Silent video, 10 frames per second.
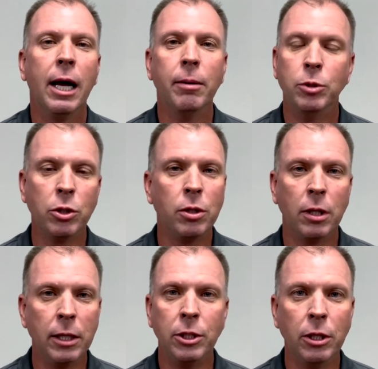just to
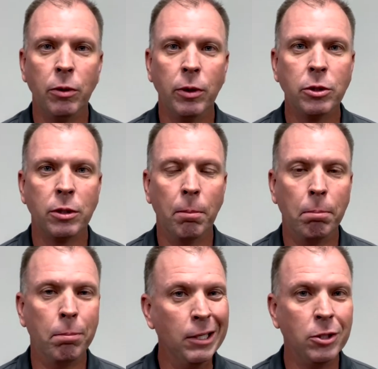let you know, there's a
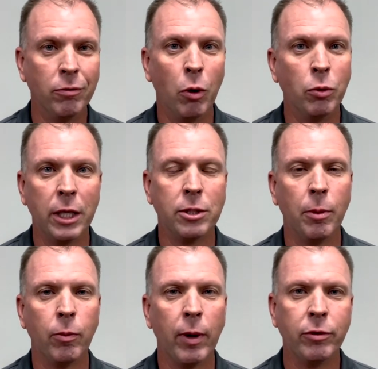bunch of Old
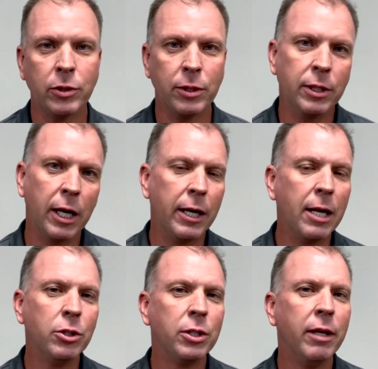Testament references there. And I'll
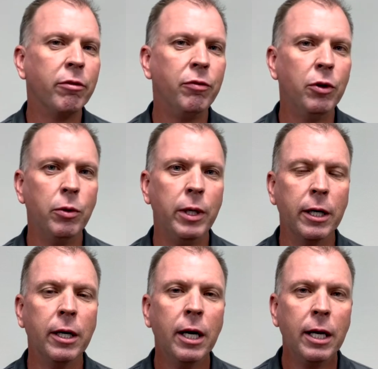just give a few
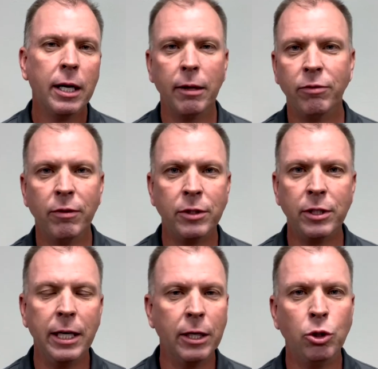here, kind of
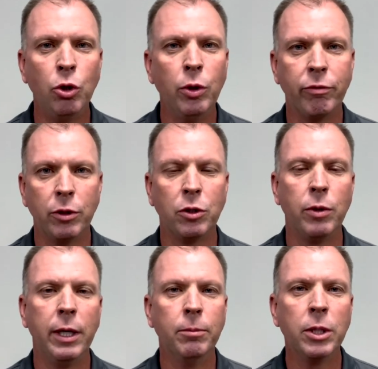sitting in two different
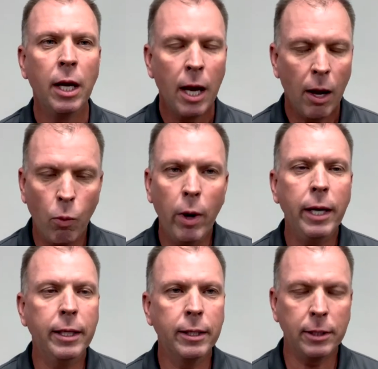streams. One
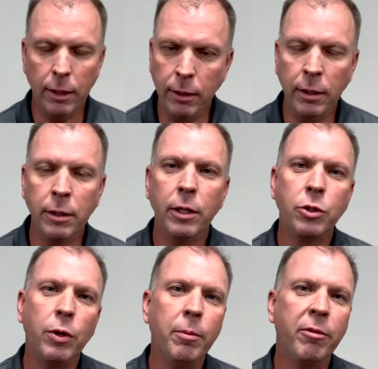is the
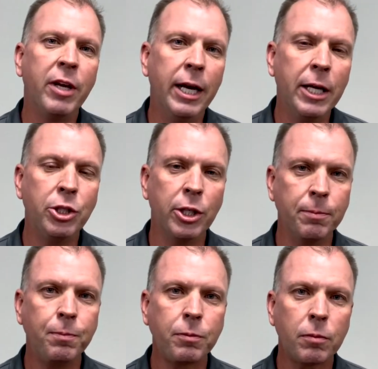stream of connection.
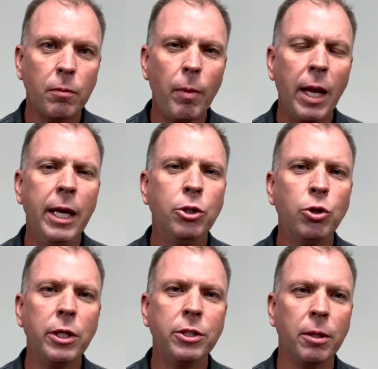He
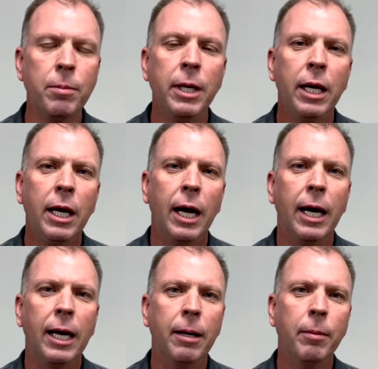draws some
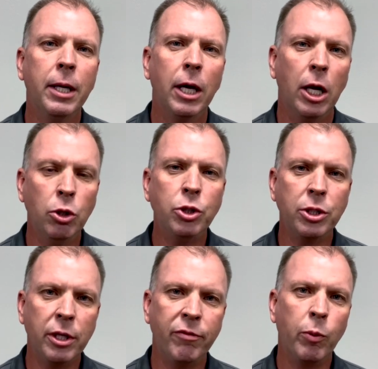allusions,
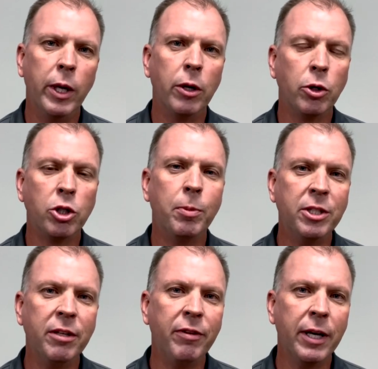if you will, or
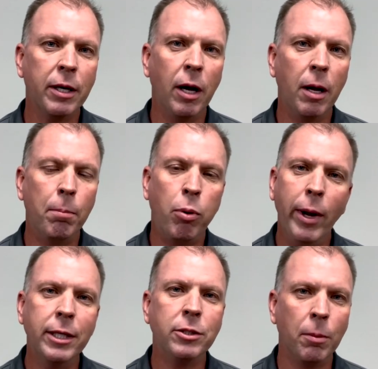specific
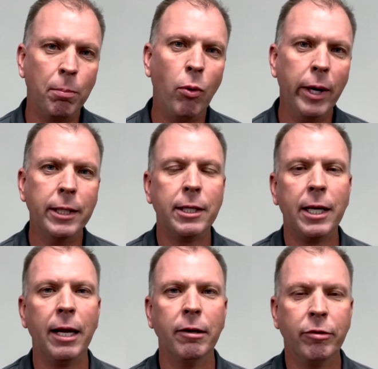point-to-point
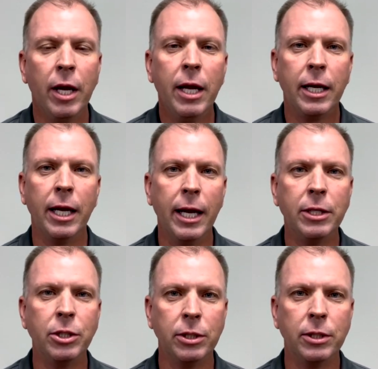kind of connections